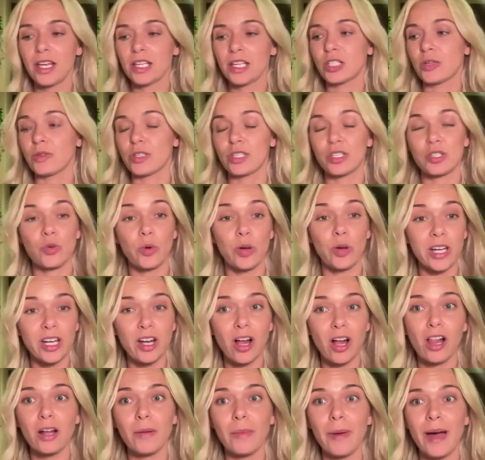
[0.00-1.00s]
So it's a
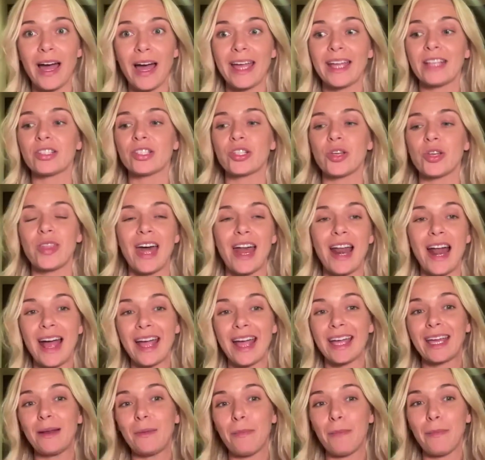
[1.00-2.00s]
$20 buy-in so that
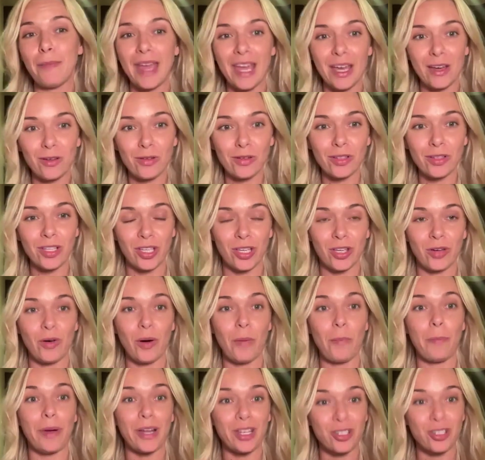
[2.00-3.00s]
I can mail you
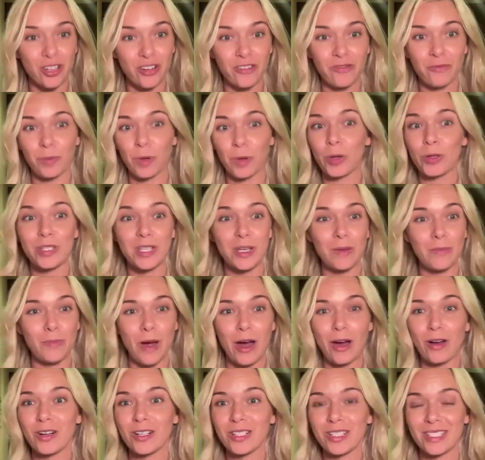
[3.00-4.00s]
a bunch of protein
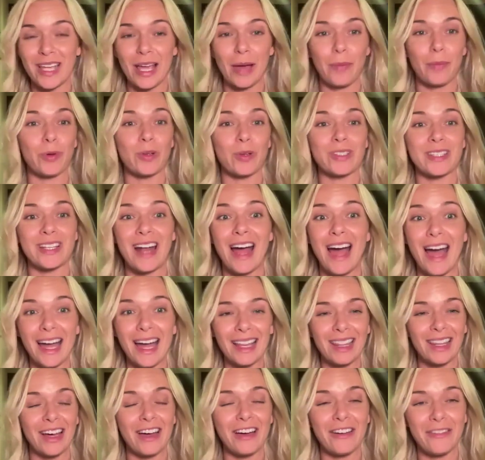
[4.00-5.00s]
powder samples that
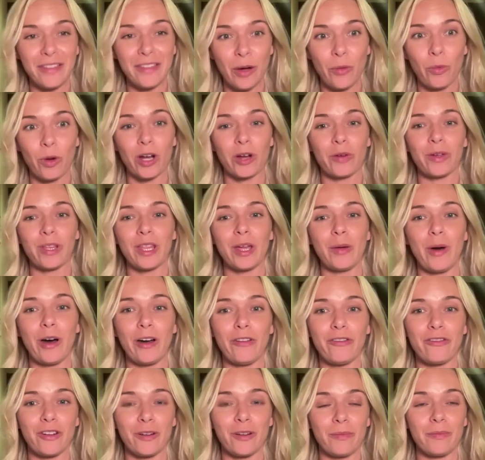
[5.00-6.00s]
I love, that work really
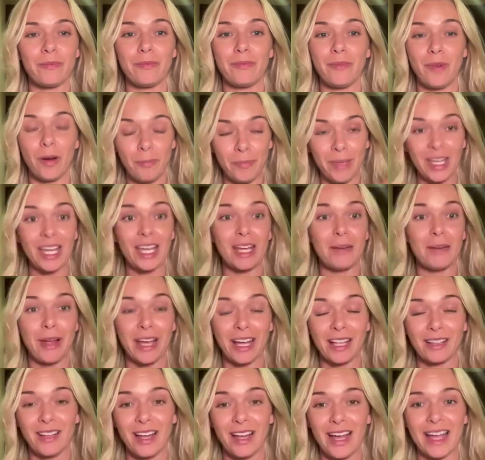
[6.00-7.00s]
well for me and
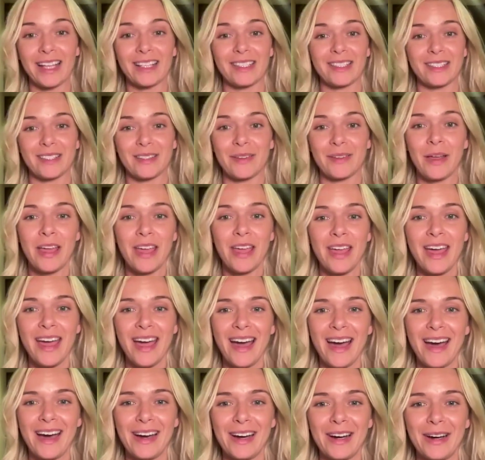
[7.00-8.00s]
my clients.
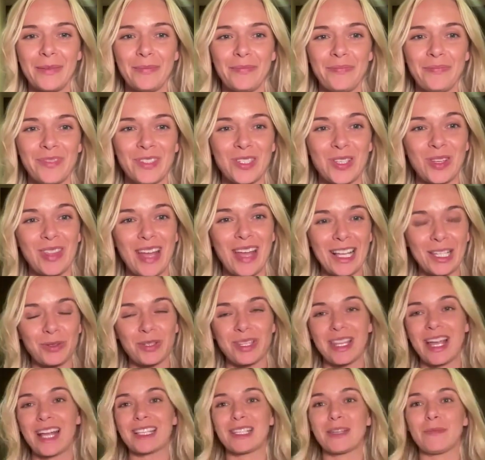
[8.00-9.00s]
So that's
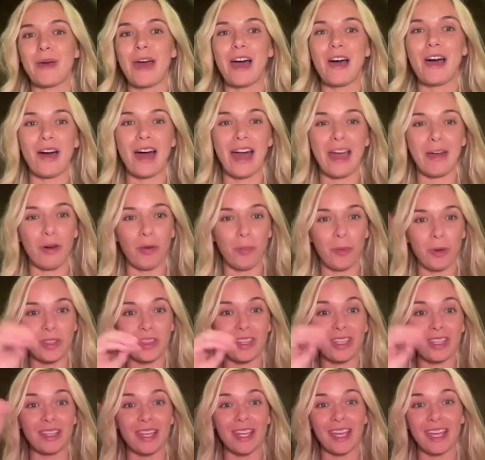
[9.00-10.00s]
what that's about. I will
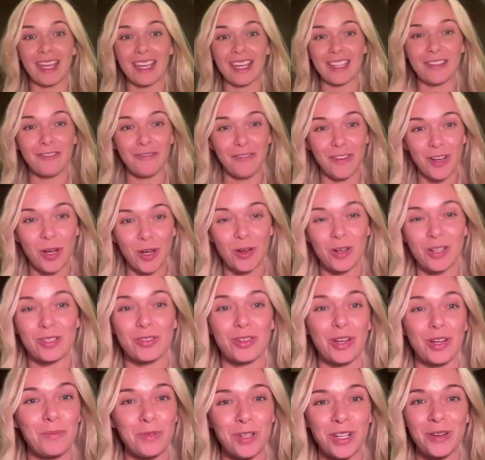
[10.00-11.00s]
put the link in the video
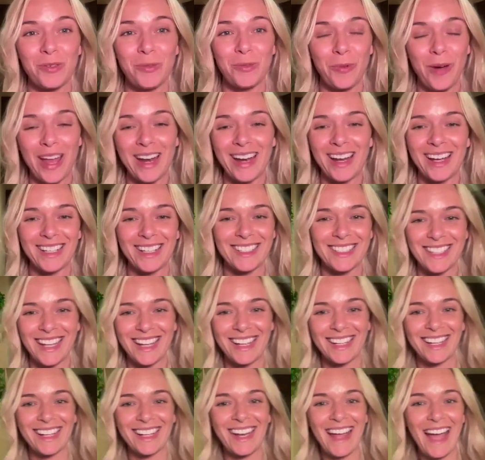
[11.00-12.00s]
description when I
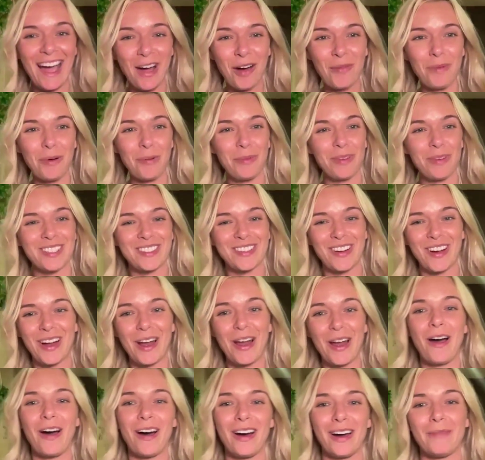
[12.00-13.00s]
send it out, but we
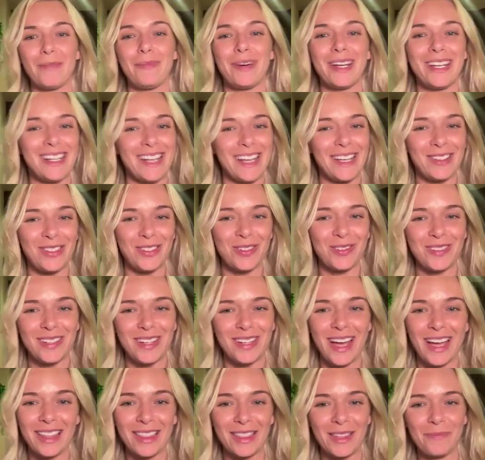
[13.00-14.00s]
start on Monday,
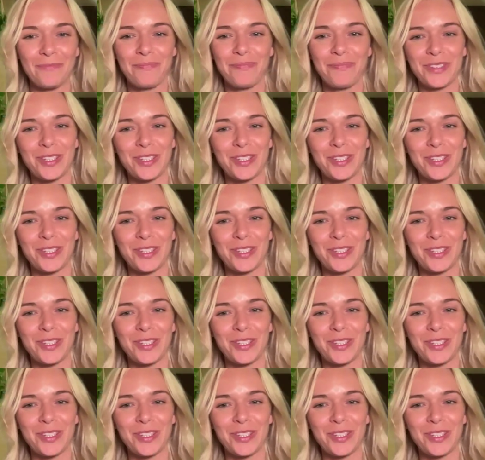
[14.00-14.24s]
June 9th.